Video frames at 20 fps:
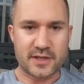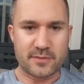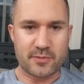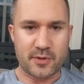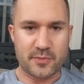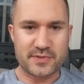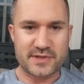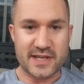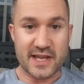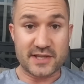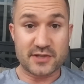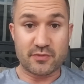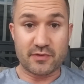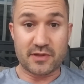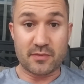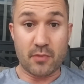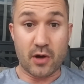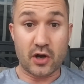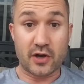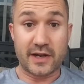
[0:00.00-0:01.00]
I'm obsessed
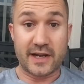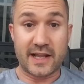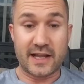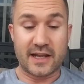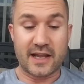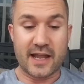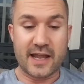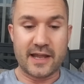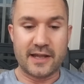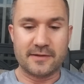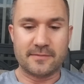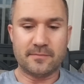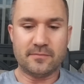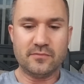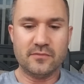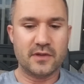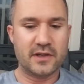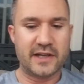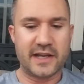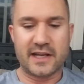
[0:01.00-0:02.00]
with marketing, and
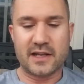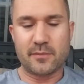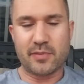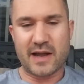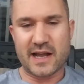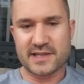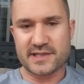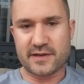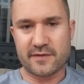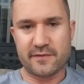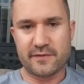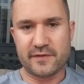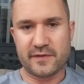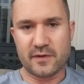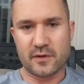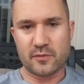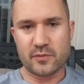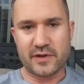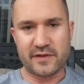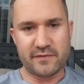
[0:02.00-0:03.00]
getting positive
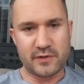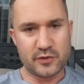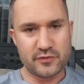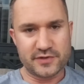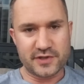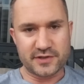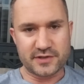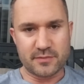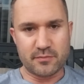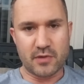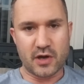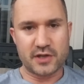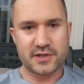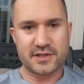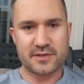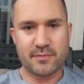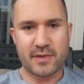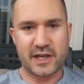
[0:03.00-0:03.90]
reviews is a must.